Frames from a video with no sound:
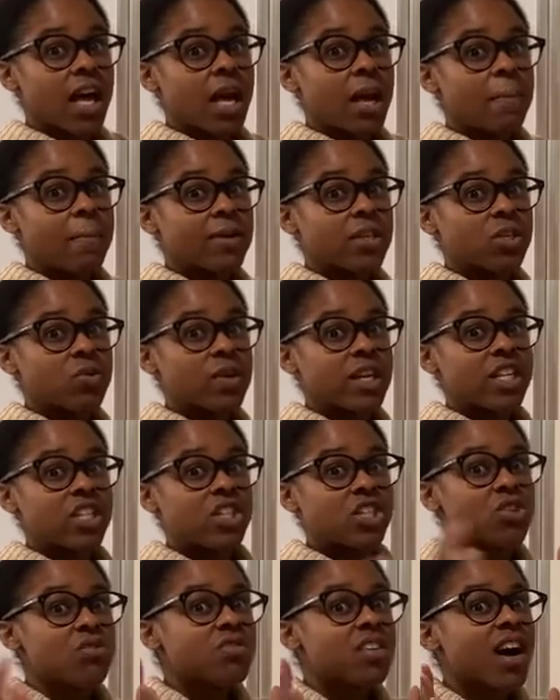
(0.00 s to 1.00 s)
in between
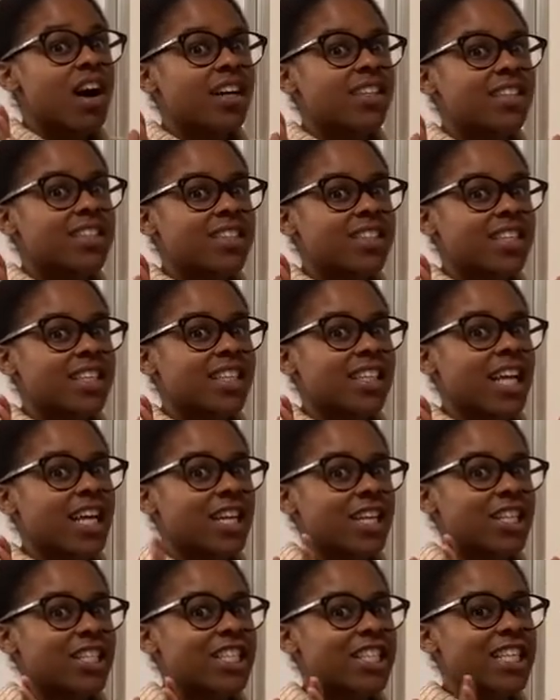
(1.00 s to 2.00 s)
two consonant
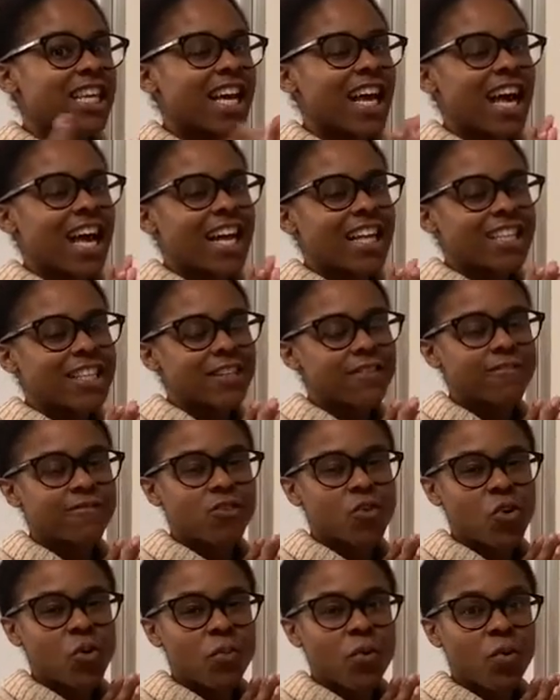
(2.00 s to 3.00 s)
letters to
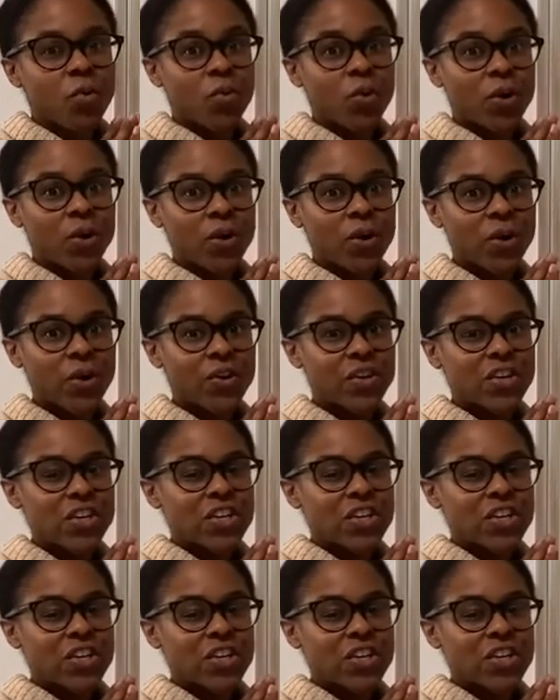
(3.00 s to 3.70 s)
form a word.